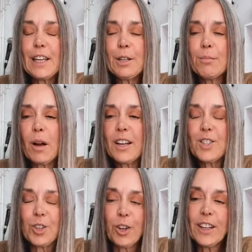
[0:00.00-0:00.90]
in my
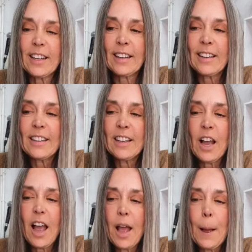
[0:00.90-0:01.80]
journey
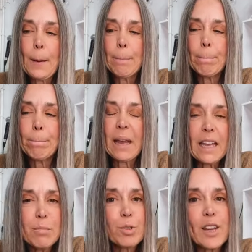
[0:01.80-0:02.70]

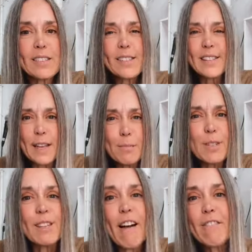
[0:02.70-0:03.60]
people that
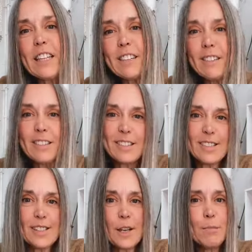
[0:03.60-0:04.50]
seemed loving,
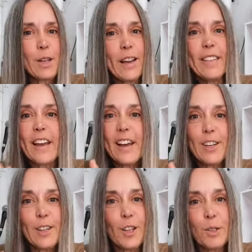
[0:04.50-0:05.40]
seemed like they
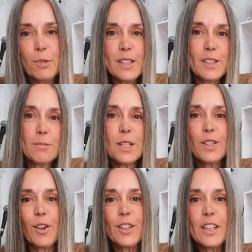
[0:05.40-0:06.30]
had a lot of wisdom
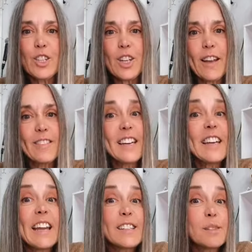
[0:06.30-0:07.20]
and knowledge, and the
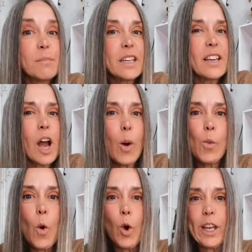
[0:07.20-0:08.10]
next minute a
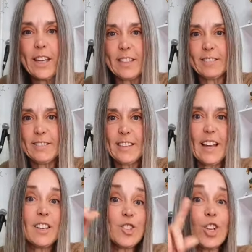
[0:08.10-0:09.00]
walk-in.
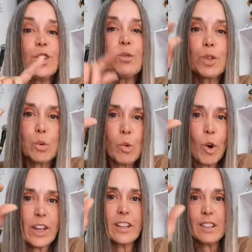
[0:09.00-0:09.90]
And I'll tell you what the
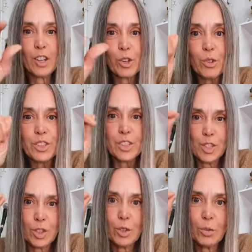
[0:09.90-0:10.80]
walk-in couldn't
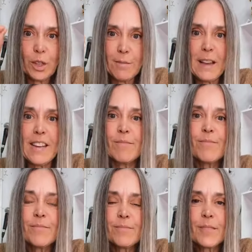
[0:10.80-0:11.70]
do with me.
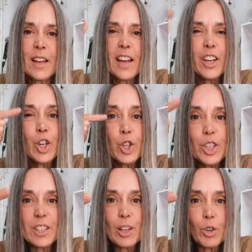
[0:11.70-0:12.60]

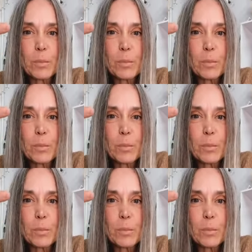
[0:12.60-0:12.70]
Couldn't